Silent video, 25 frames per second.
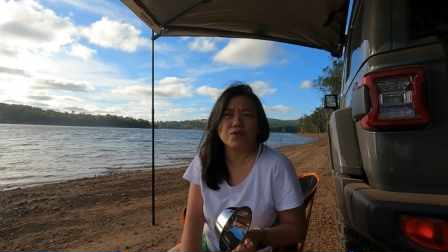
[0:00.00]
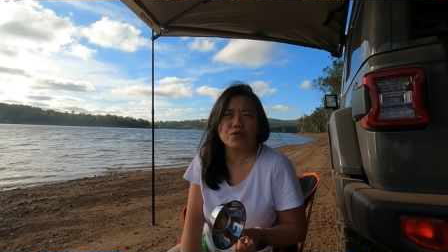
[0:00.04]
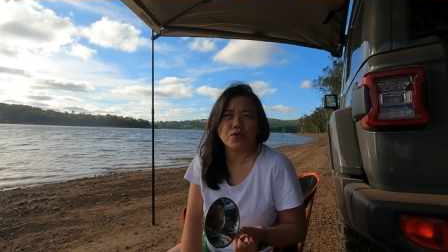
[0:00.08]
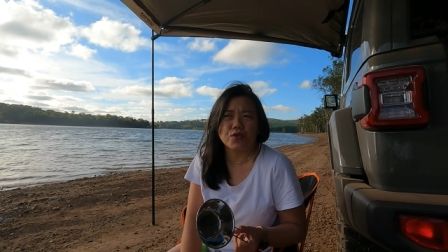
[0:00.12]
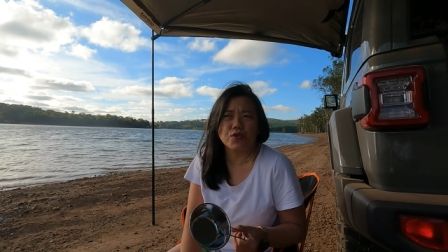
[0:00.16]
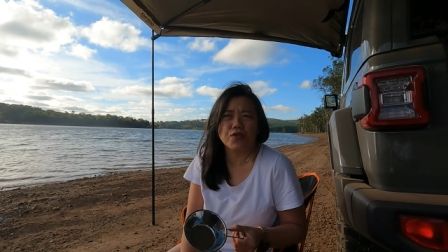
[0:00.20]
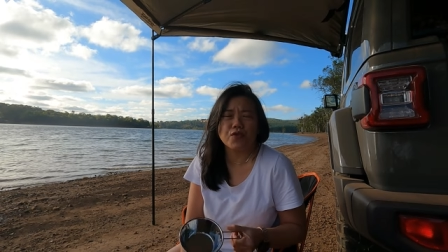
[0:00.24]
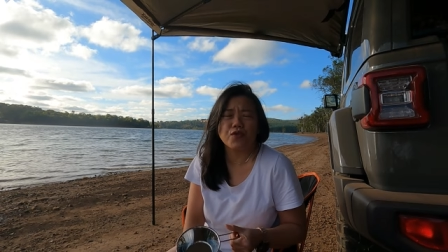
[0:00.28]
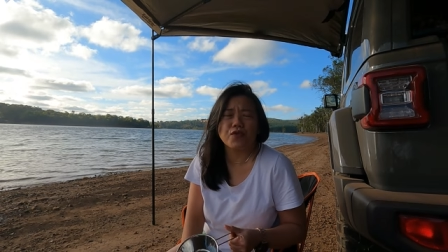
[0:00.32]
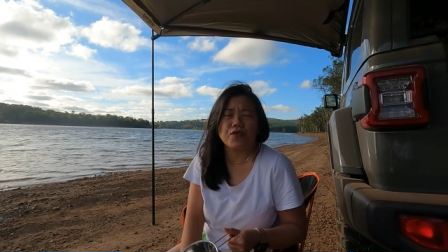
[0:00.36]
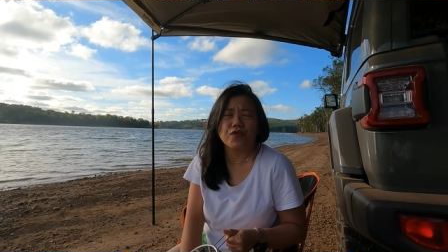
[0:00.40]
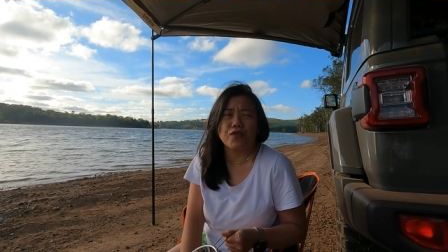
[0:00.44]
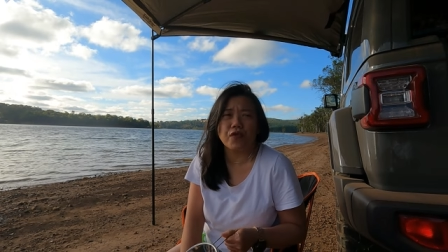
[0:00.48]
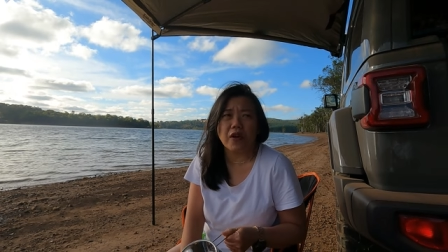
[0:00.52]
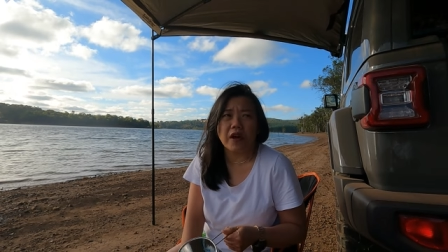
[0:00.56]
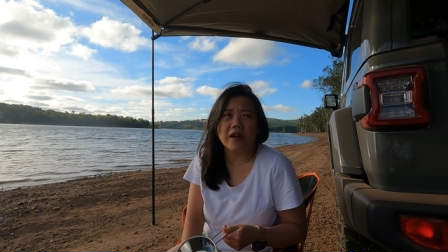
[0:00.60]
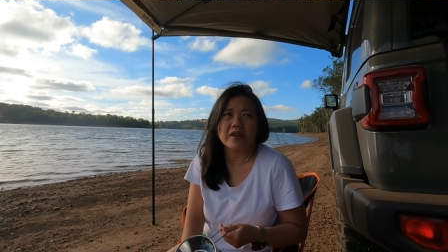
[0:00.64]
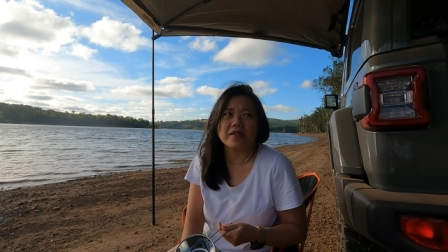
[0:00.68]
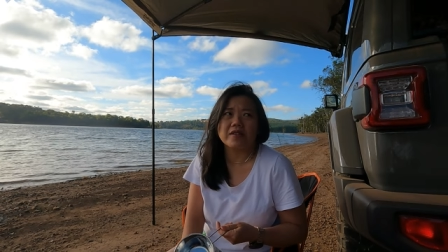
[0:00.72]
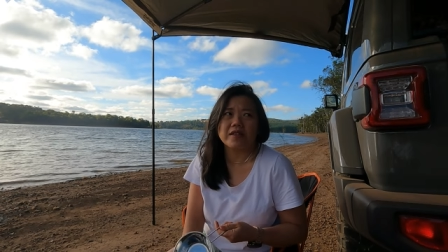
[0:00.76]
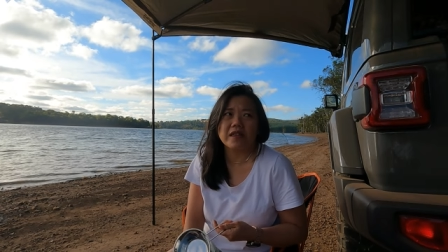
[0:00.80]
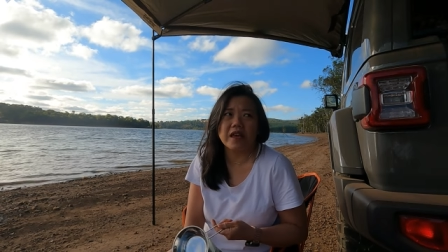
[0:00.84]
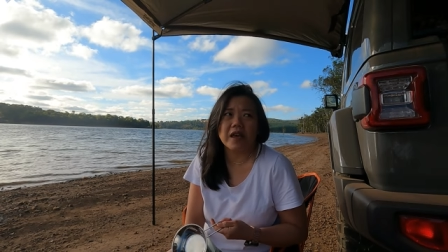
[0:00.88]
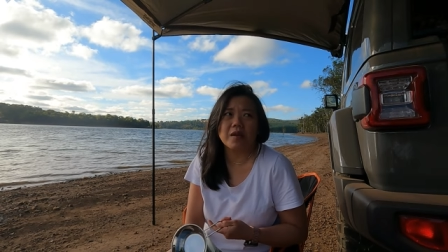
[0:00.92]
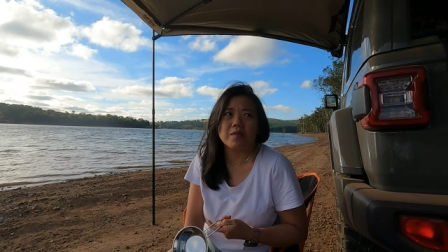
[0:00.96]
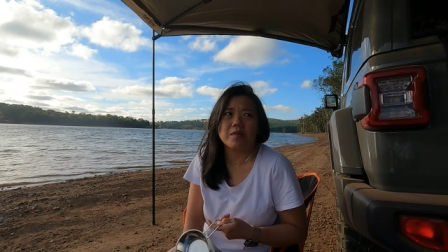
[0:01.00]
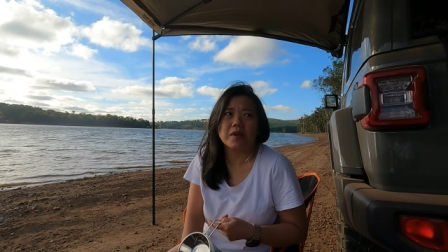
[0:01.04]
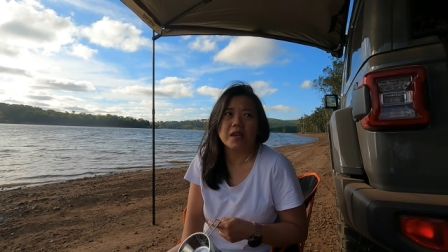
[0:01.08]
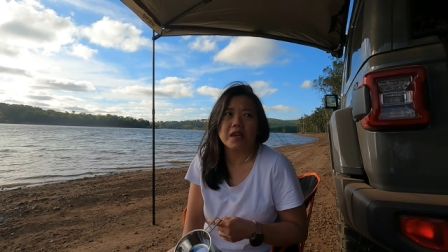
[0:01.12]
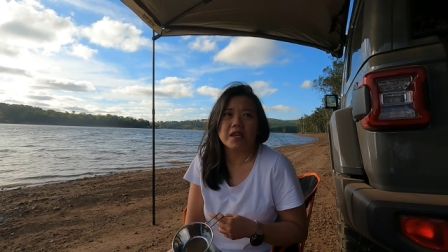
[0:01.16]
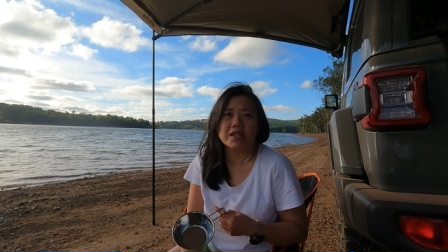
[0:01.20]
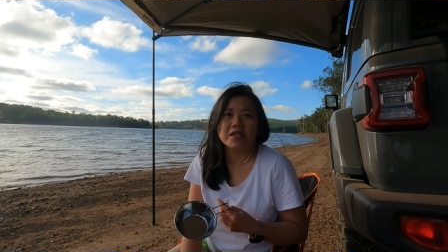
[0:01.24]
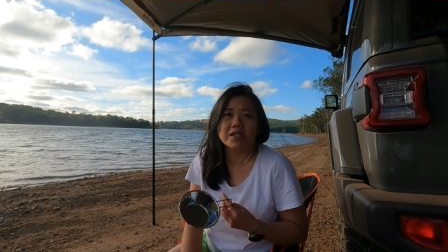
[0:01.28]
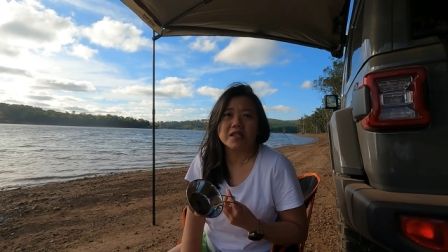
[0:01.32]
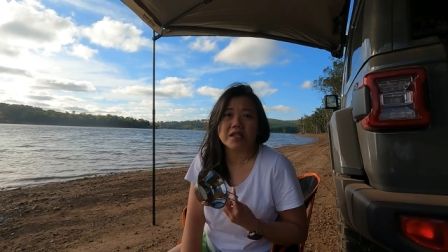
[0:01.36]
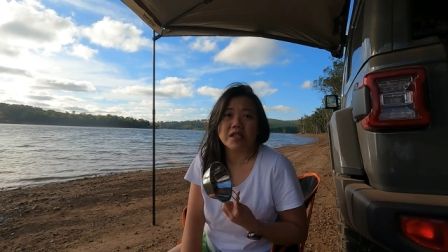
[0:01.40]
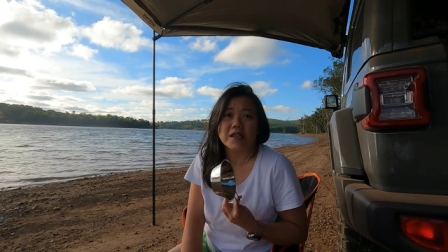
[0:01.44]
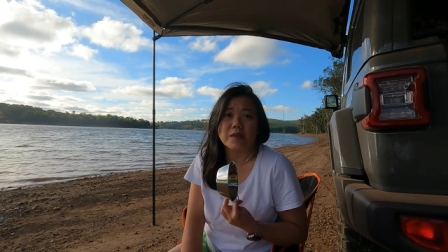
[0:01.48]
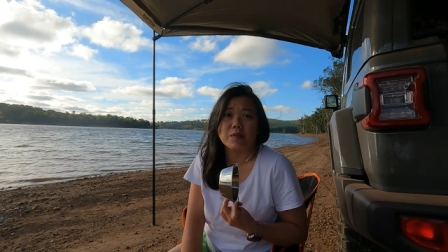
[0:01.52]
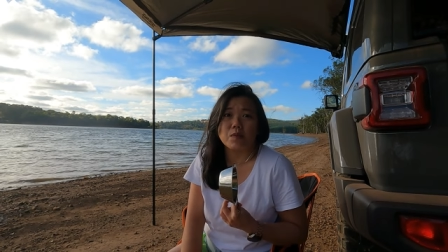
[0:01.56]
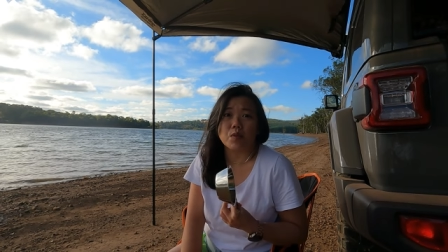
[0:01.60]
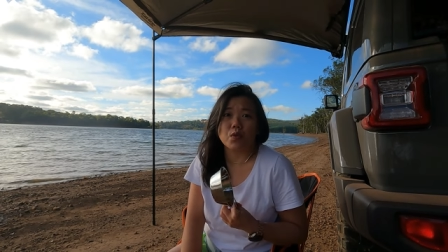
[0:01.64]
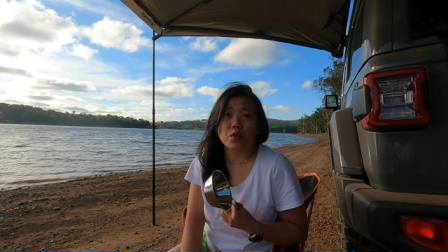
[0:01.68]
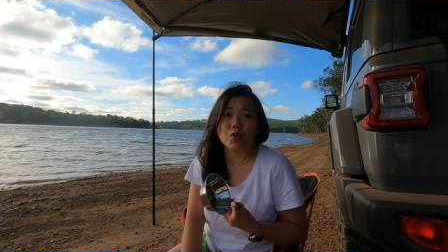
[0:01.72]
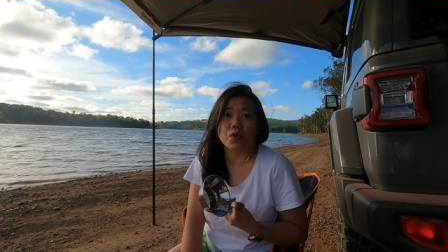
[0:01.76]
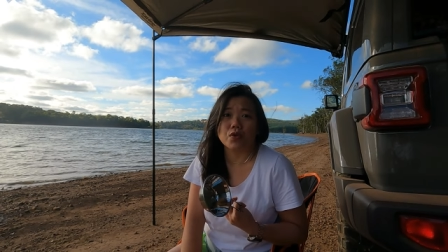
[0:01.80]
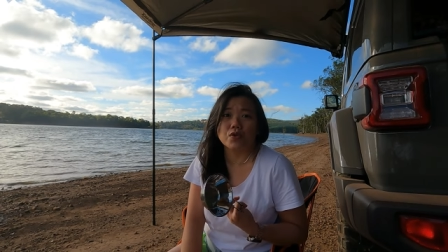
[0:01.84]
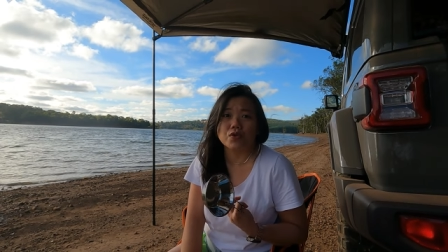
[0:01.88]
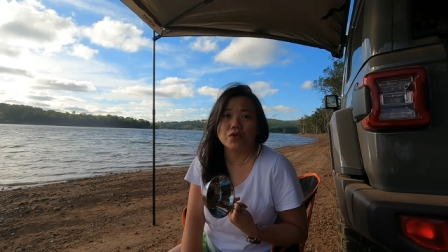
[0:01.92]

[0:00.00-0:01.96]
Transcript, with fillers: do find them in Temu